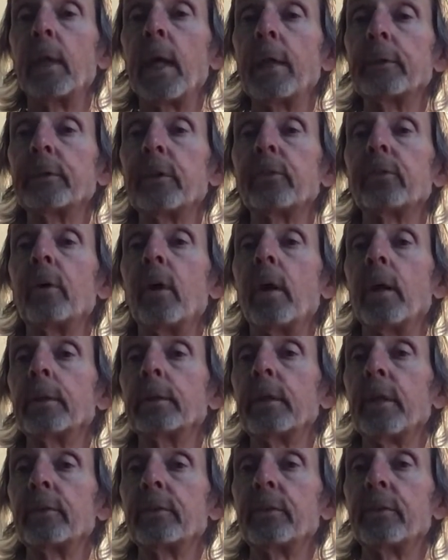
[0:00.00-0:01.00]
so that the
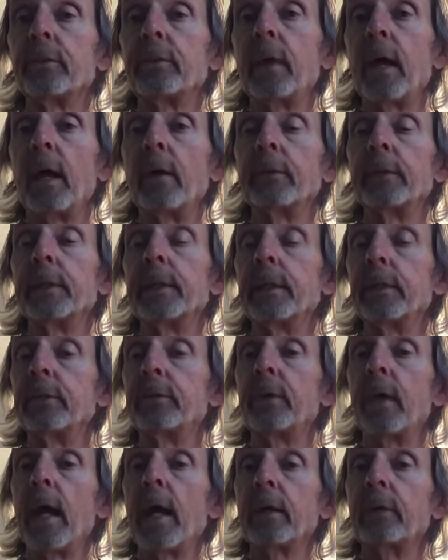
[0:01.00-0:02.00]
song doesn't
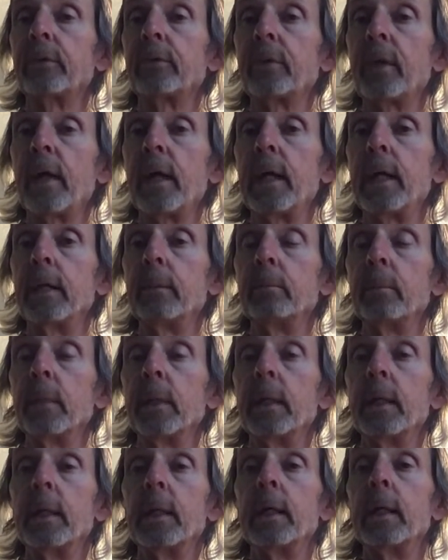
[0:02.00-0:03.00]
sound the exact
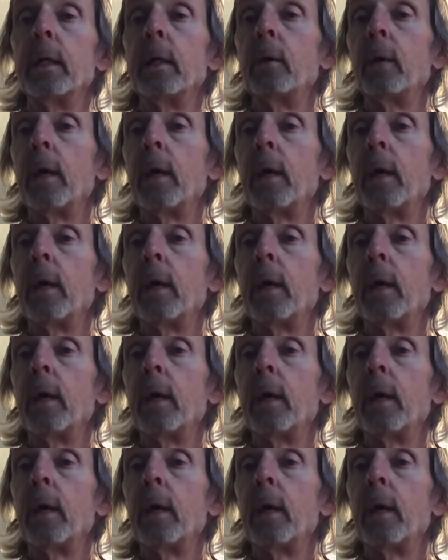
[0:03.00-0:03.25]
same